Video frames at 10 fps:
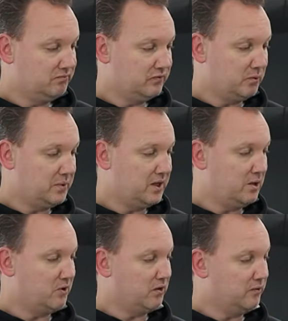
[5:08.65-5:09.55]
For me now,
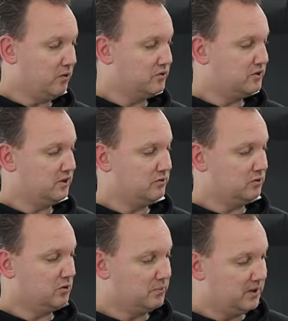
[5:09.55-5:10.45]
I'm going to focus here
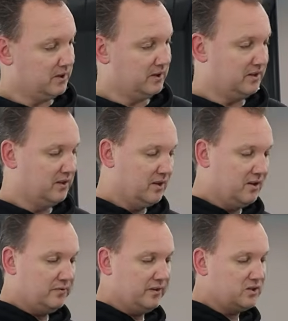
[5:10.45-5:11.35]
to completely
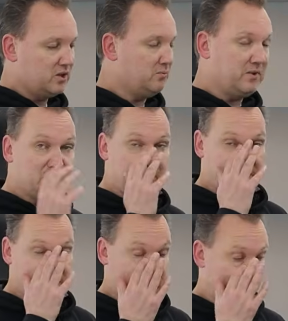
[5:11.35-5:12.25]
fix up my
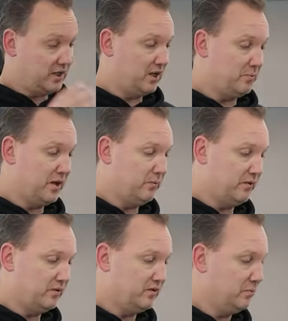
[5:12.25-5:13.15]
scratches again that I made
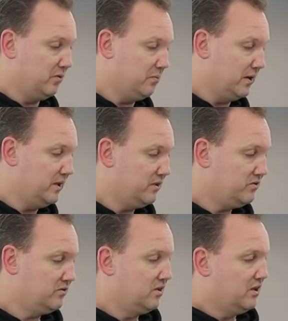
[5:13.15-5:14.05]
with the tip of my
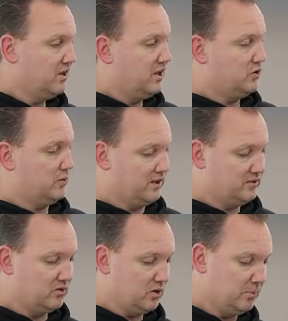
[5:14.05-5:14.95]
nails, as well as
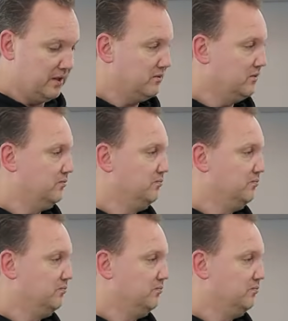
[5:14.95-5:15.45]
the top end.